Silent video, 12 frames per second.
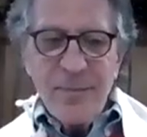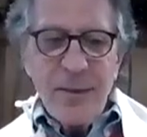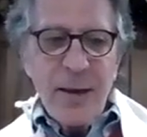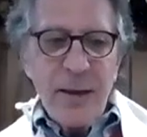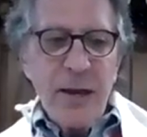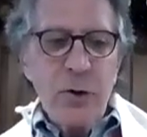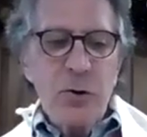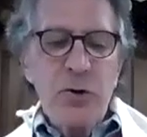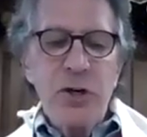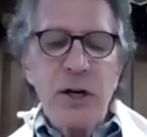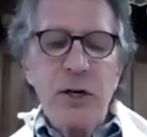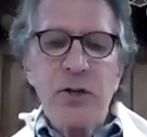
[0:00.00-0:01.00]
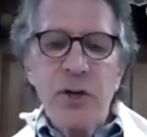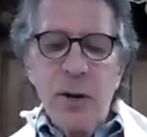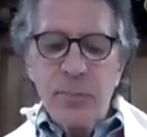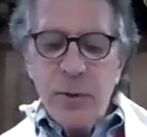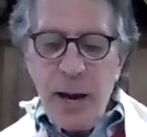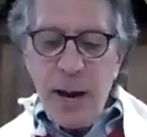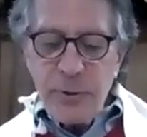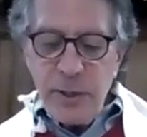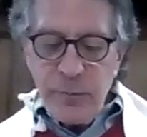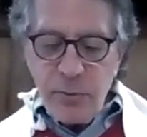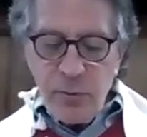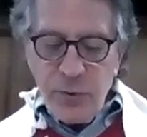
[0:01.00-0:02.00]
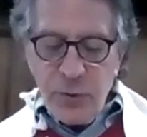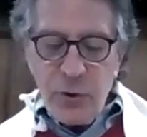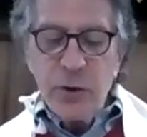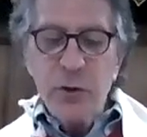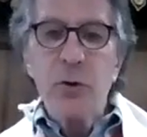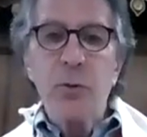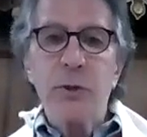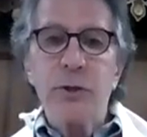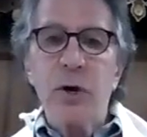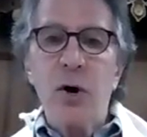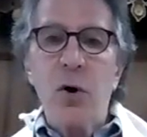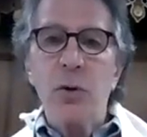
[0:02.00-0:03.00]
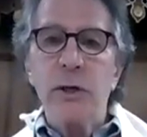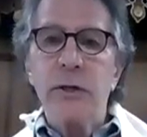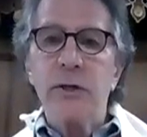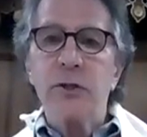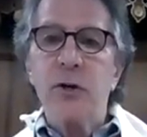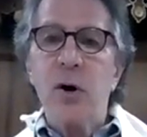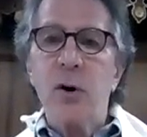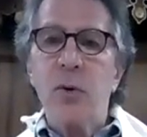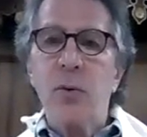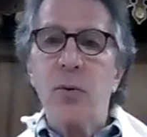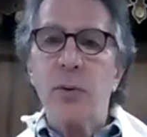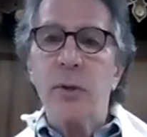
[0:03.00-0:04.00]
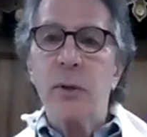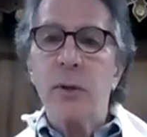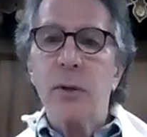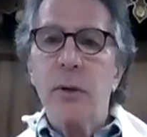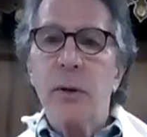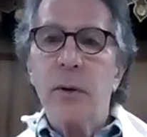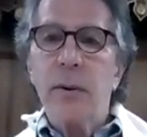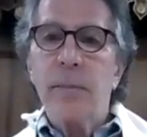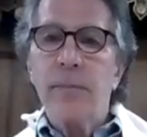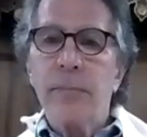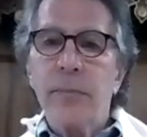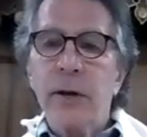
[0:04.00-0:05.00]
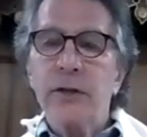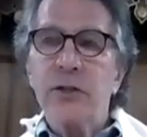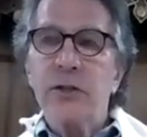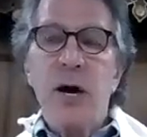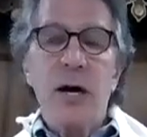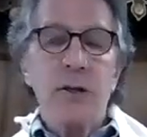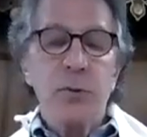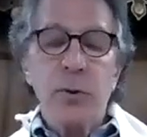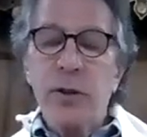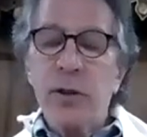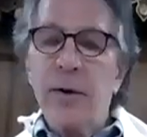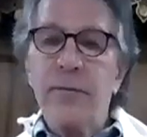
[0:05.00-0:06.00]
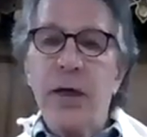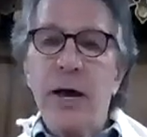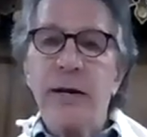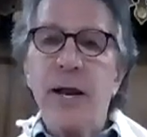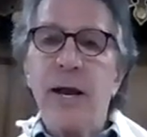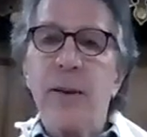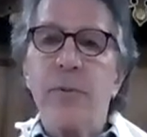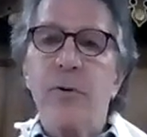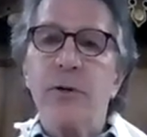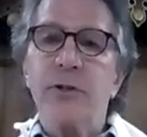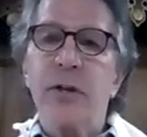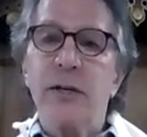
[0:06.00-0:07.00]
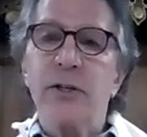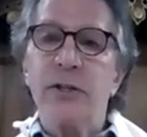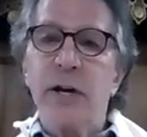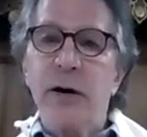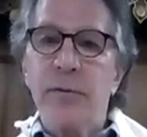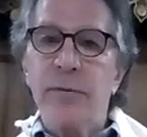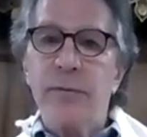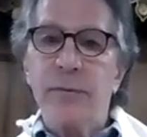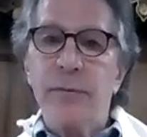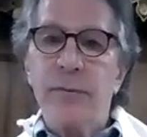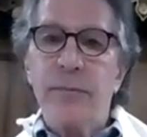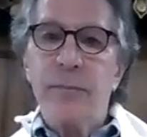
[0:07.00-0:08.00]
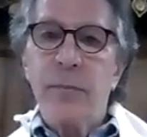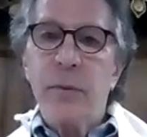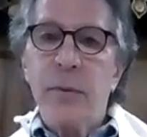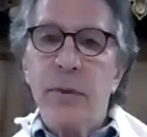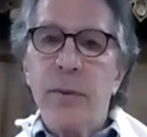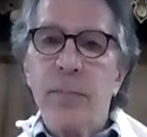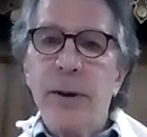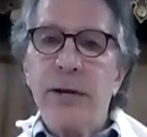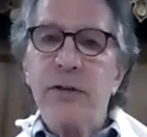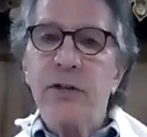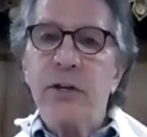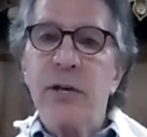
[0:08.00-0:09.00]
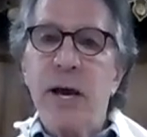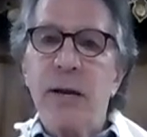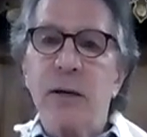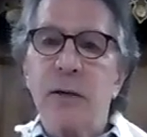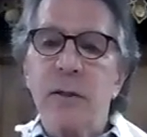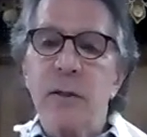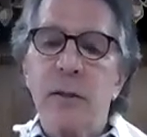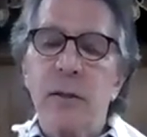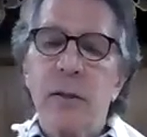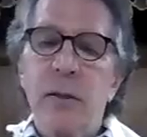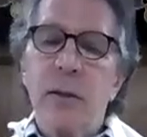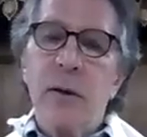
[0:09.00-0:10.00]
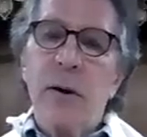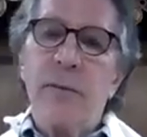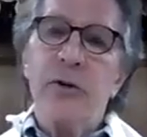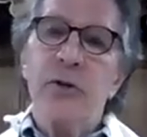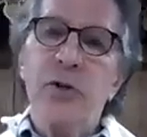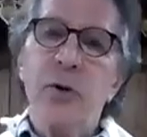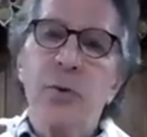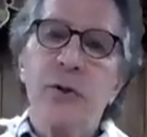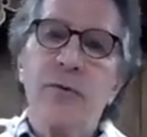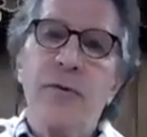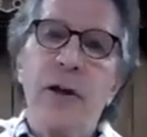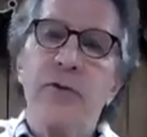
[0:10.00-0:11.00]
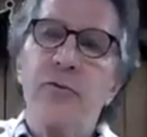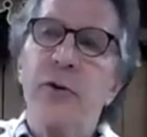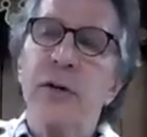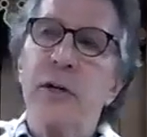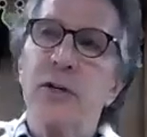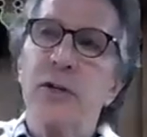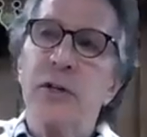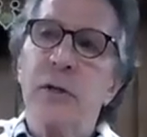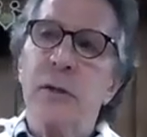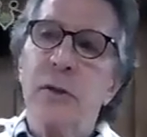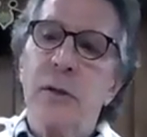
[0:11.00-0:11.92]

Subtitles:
And Kiddushin is sometimes even referred to as the holiness code. It starts with love thy neighbor as thyself, the basic tenet of the Jewish faith tradition,